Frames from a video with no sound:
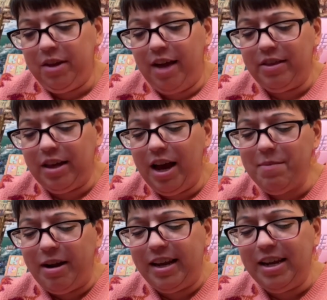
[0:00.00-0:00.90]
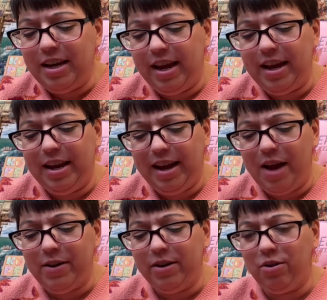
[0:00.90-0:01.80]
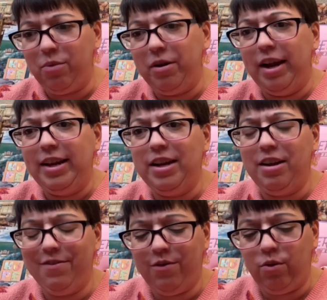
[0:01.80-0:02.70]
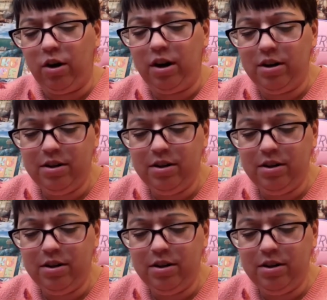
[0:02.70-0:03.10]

At the time I needed it, and now I don't know what I needed it for.